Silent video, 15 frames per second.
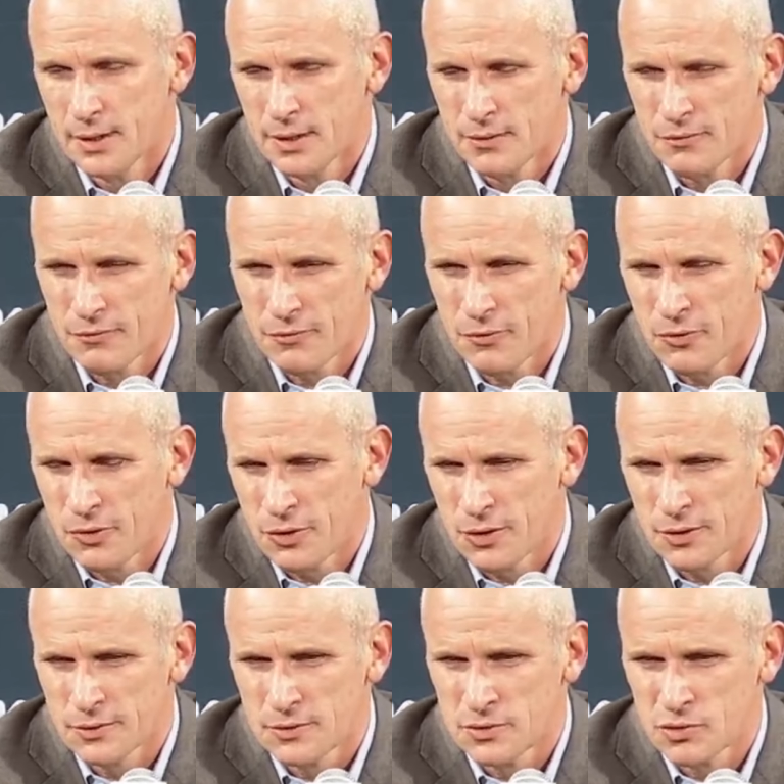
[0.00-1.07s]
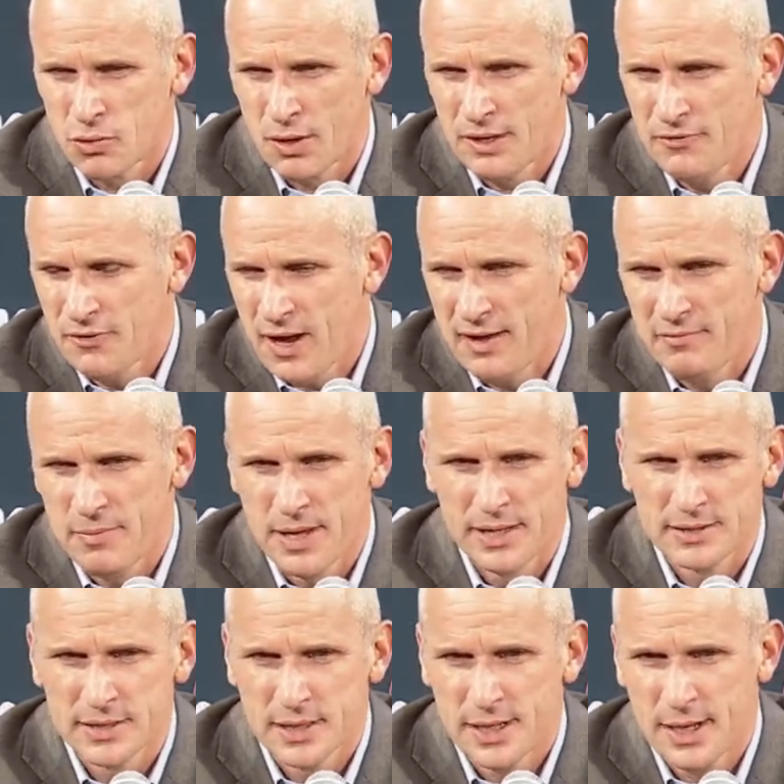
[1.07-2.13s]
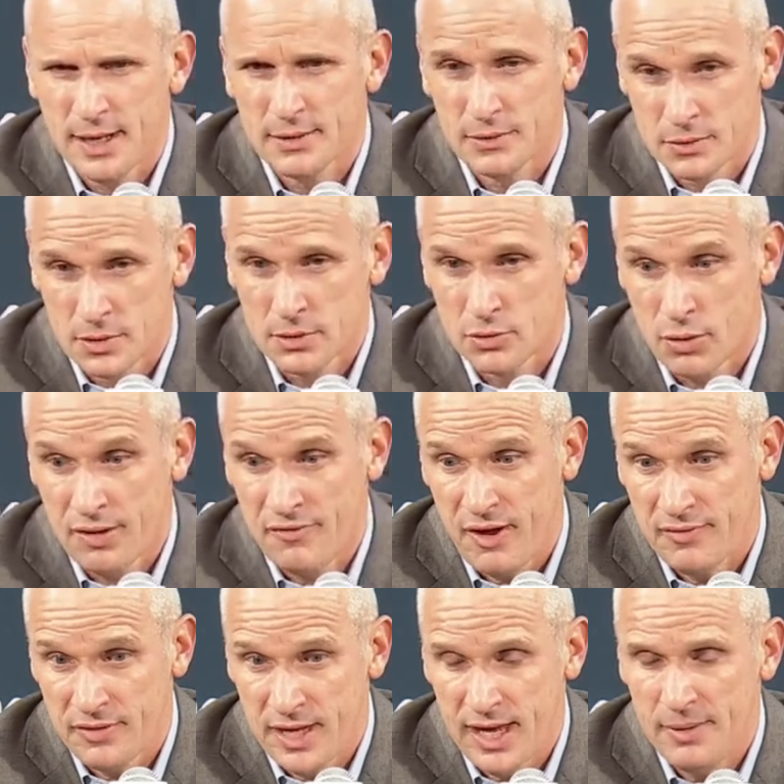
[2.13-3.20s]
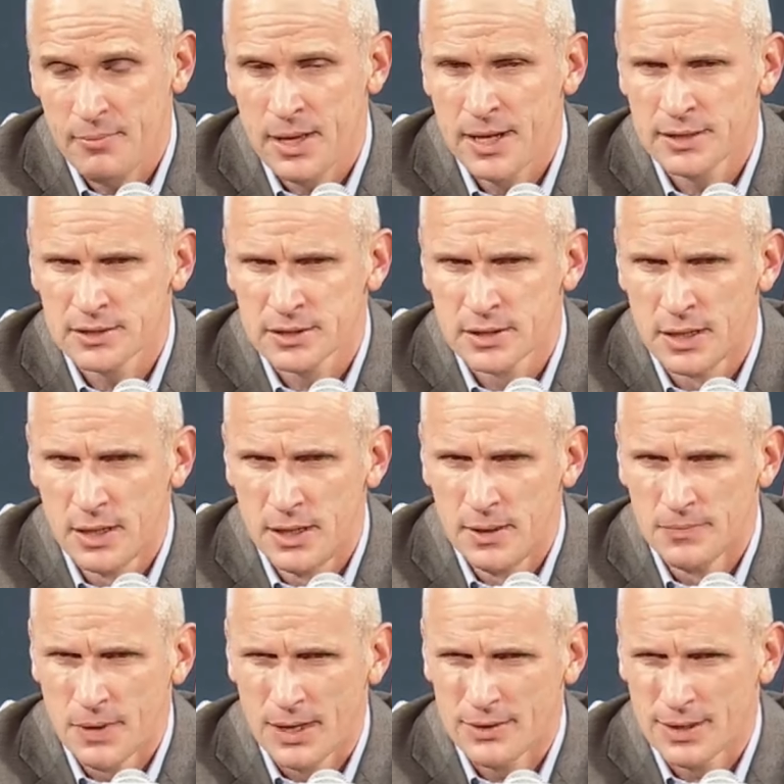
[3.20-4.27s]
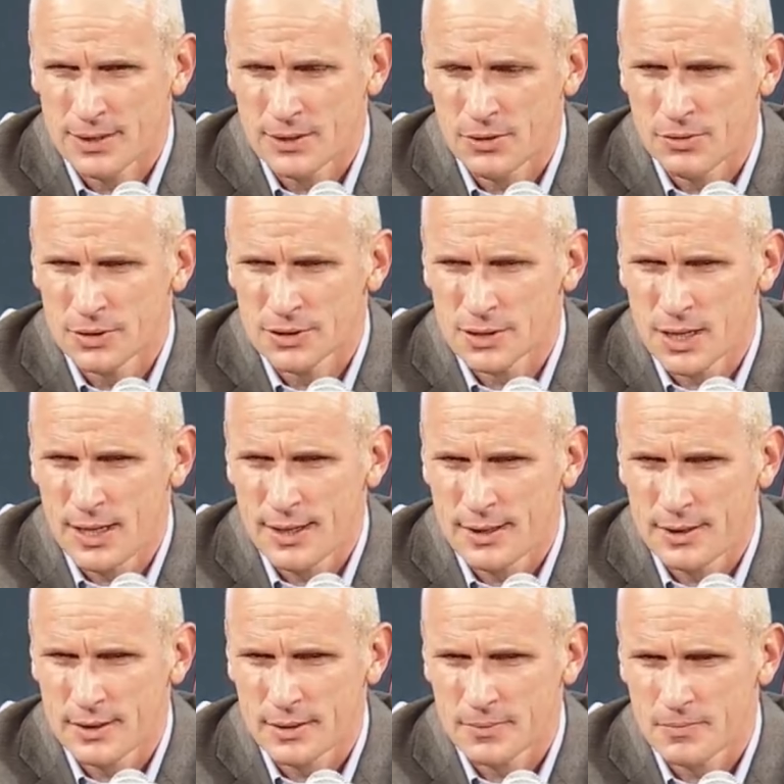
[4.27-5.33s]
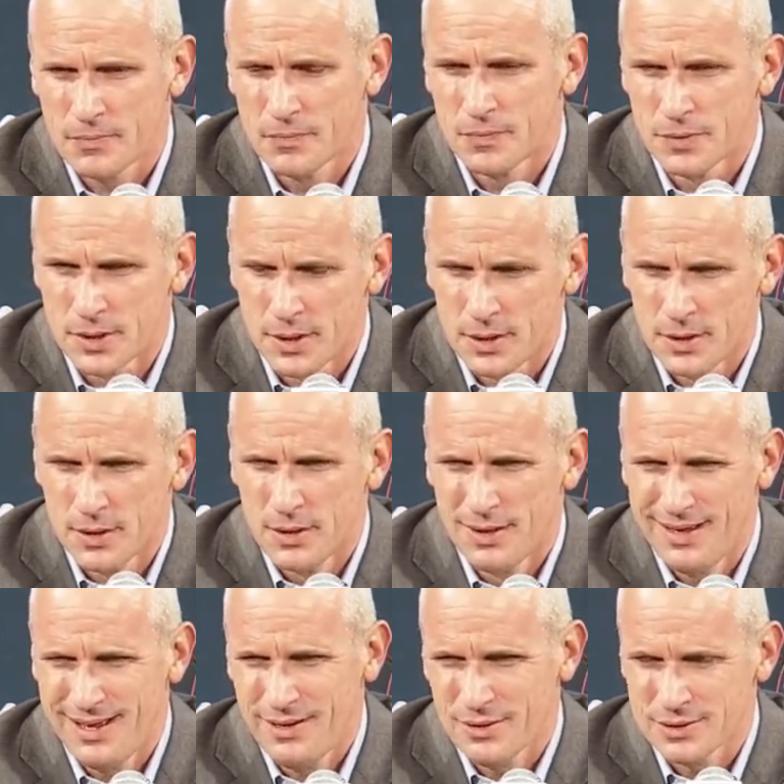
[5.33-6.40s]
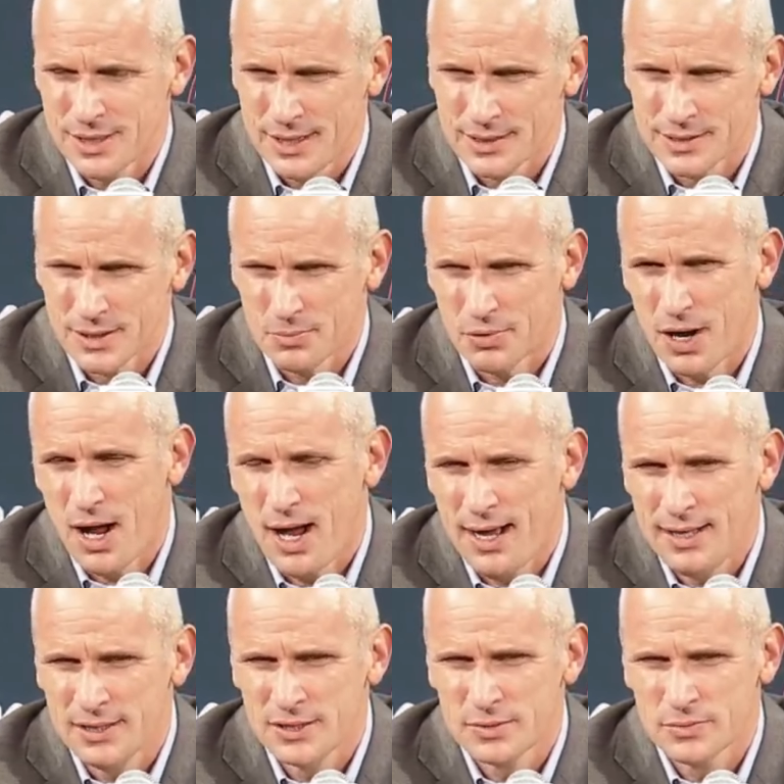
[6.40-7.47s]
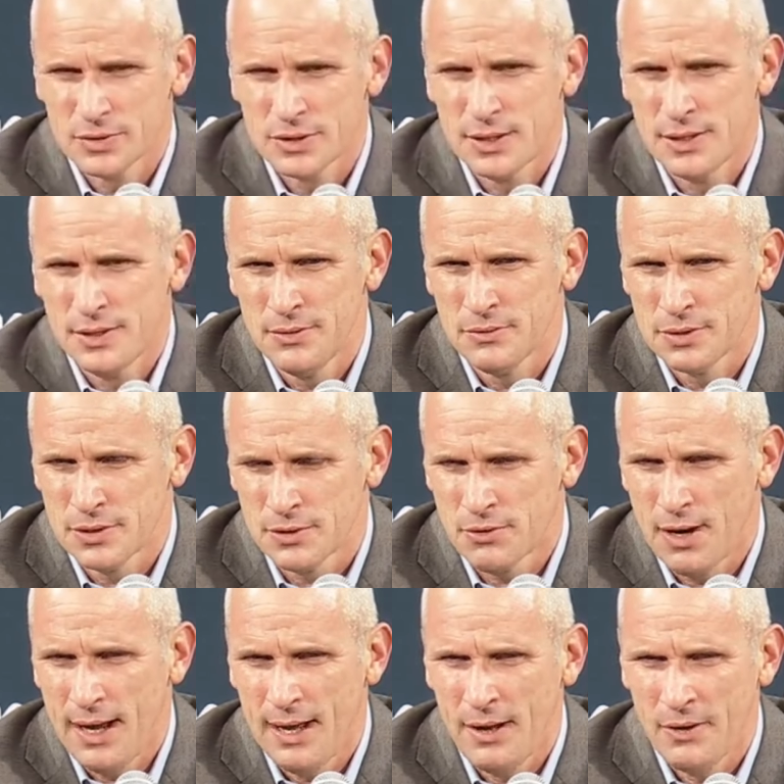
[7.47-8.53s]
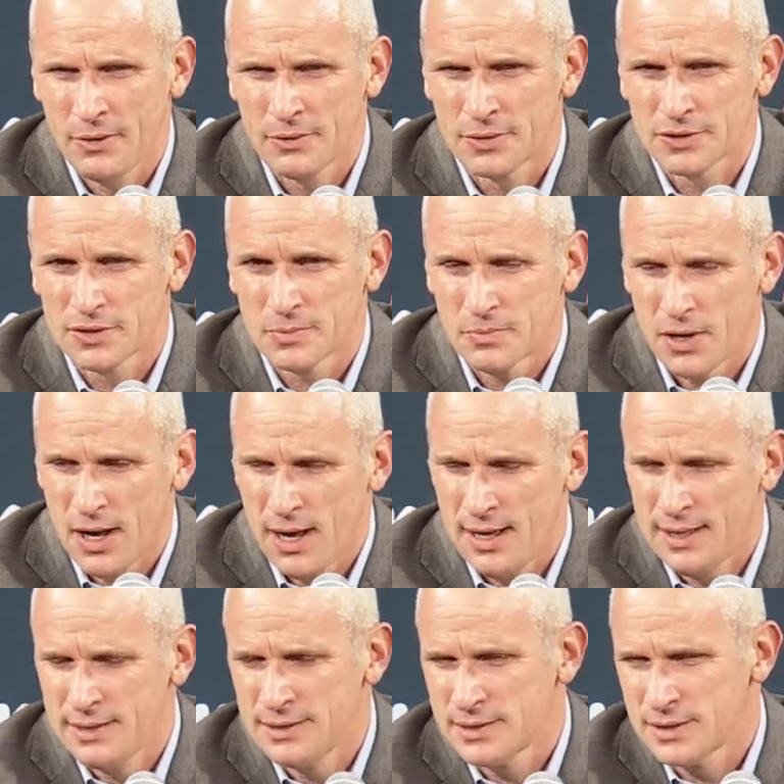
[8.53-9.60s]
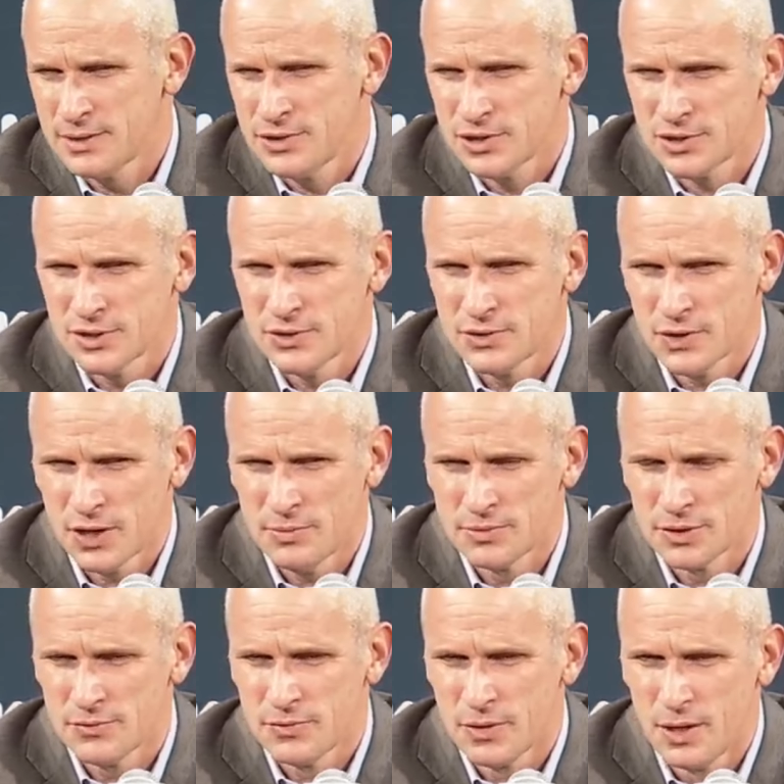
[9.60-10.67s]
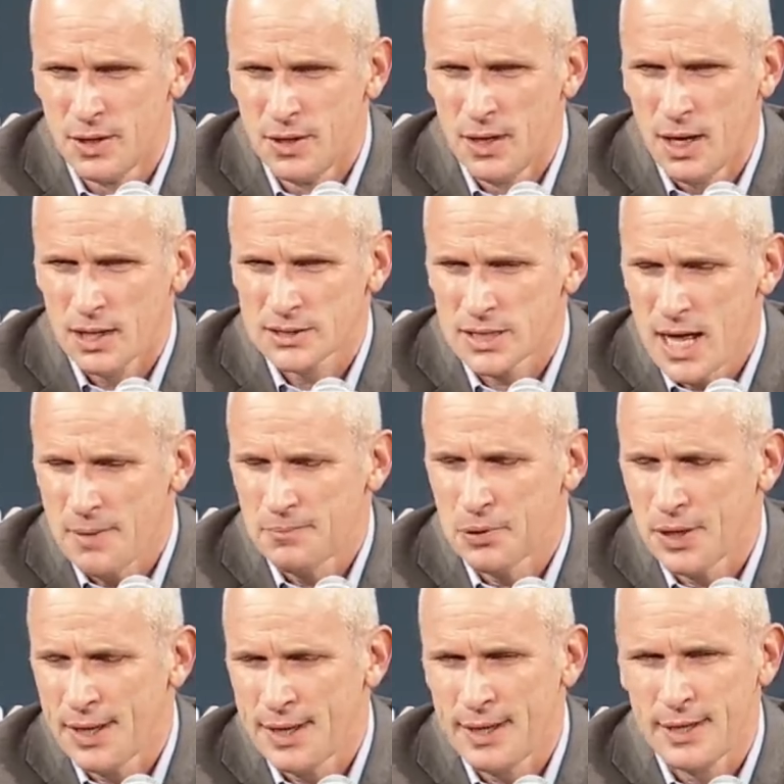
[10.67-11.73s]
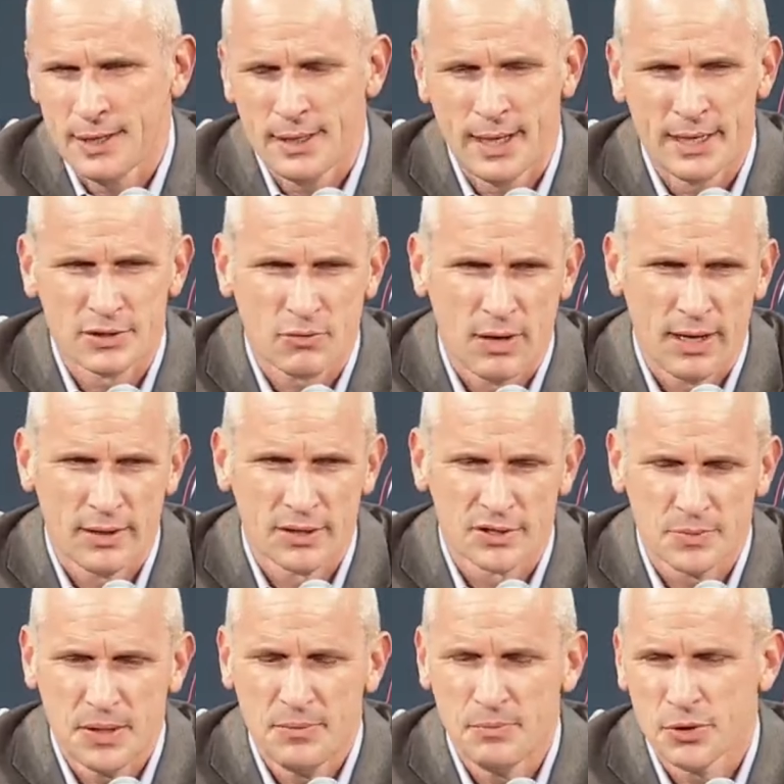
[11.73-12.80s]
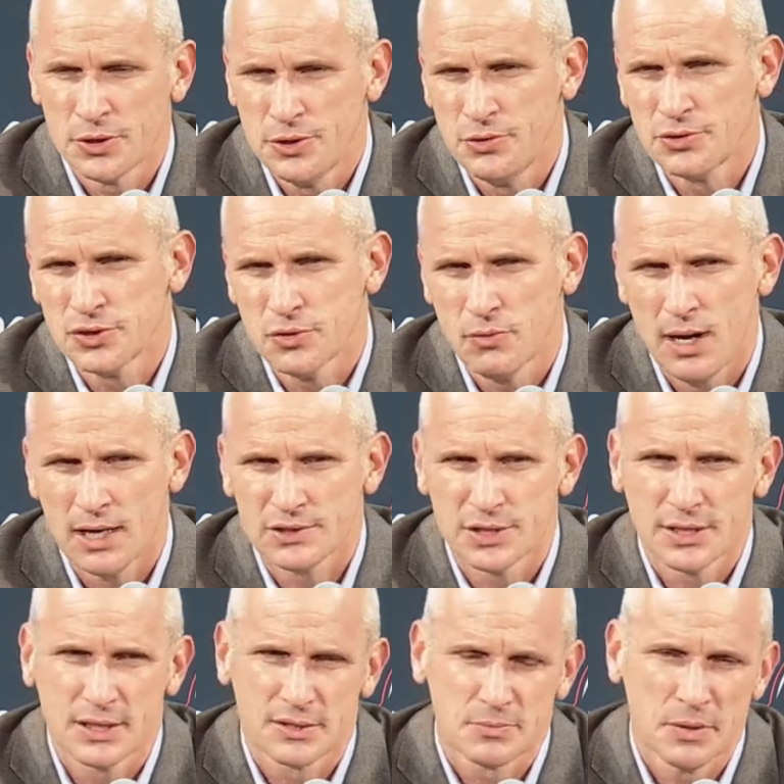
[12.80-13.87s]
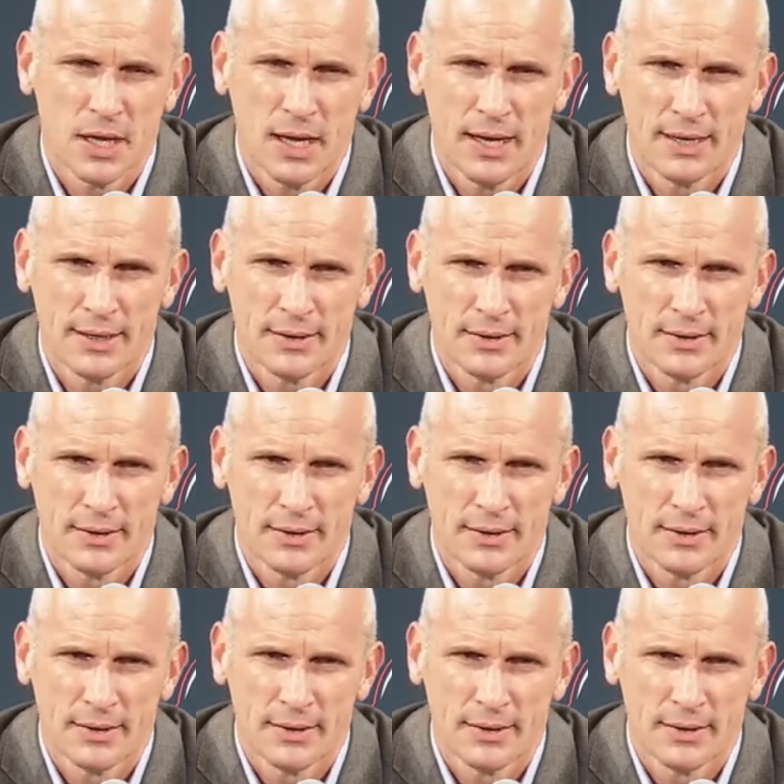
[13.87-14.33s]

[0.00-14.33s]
for 25 minutes in that 25 game minutes. I think there was like I don't want to say a surprise within the, with the crowd or a surprise and just in terms of us not playing as well as people are used to watching us play.